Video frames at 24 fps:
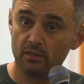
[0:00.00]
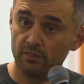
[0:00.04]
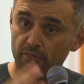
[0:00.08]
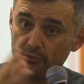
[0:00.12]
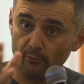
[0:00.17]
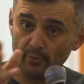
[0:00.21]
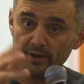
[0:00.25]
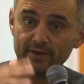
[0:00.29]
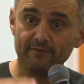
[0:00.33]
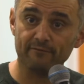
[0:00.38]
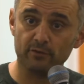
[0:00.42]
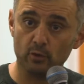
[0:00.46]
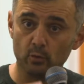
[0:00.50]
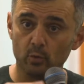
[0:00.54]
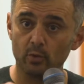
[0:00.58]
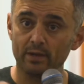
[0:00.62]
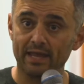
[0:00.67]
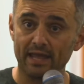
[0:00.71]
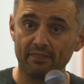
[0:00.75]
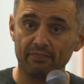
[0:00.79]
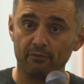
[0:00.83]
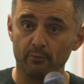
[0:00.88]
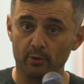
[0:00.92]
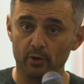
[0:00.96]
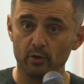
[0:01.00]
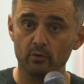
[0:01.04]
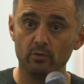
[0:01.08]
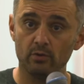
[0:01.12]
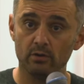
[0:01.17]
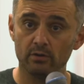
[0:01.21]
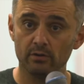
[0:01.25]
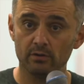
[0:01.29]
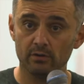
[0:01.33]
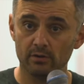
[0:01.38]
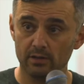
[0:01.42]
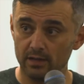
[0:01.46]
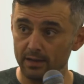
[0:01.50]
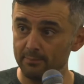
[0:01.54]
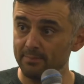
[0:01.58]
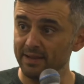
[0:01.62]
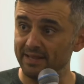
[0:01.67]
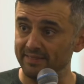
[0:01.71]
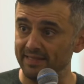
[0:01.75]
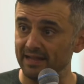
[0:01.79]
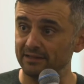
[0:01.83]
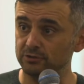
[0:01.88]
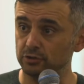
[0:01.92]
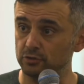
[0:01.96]
3 of you will get through and
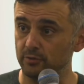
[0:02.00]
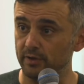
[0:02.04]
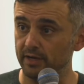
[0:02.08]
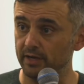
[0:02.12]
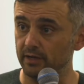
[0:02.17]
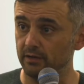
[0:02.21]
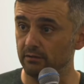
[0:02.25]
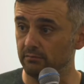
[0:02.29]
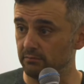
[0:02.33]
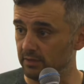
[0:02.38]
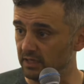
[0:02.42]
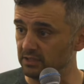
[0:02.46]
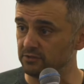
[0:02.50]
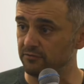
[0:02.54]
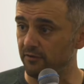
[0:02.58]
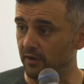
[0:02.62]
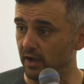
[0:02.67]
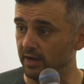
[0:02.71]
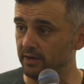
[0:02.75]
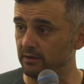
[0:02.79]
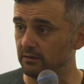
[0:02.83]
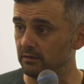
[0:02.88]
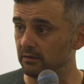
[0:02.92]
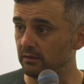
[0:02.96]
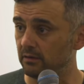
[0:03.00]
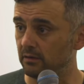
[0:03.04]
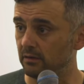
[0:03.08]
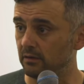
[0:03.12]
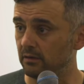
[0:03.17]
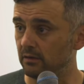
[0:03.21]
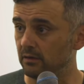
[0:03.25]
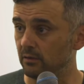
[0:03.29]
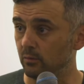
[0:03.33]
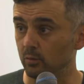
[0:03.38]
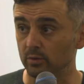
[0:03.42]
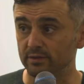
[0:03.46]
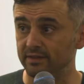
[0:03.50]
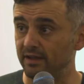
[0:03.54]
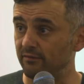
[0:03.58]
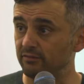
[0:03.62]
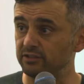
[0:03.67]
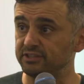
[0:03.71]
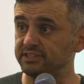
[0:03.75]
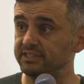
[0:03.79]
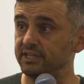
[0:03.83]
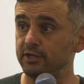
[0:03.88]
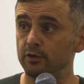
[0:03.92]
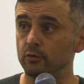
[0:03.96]
make that trade, that's fine. We'll
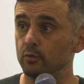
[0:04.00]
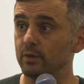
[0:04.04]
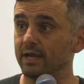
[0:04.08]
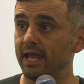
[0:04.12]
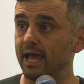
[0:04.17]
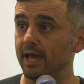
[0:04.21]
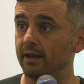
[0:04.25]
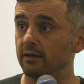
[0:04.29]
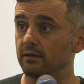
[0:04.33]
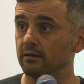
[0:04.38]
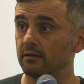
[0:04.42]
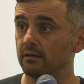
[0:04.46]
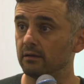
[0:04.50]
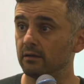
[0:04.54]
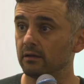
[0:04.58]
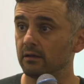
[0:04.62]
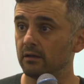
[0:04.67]
never see you again.